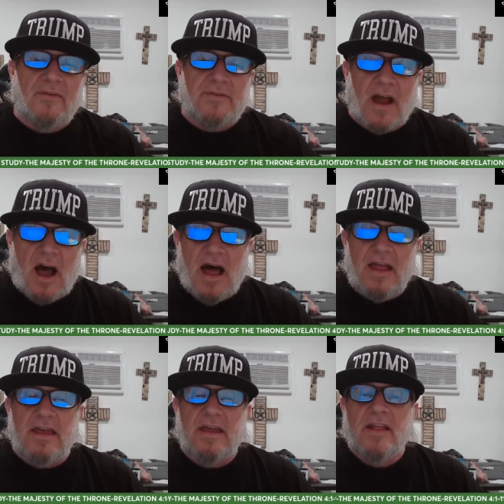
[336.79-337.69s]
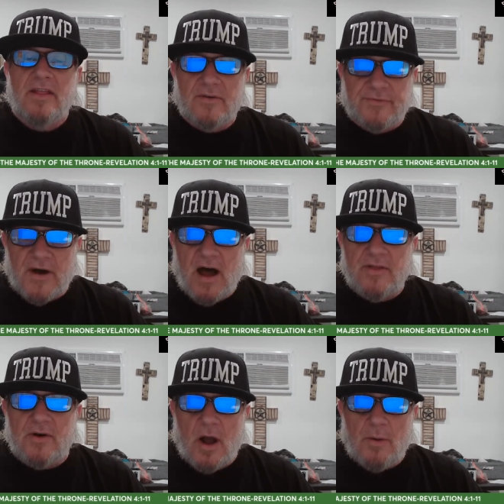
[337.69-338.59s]
of God the
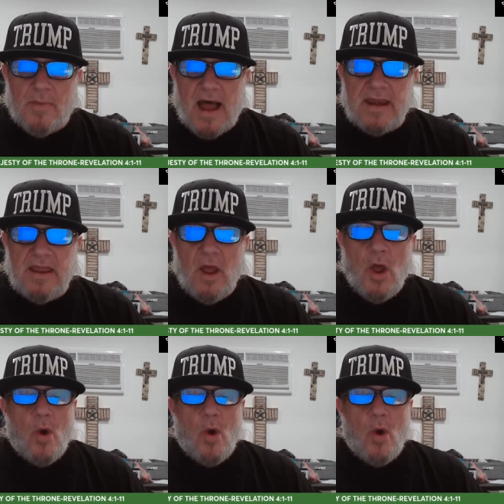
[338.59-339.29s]
Father Almighty,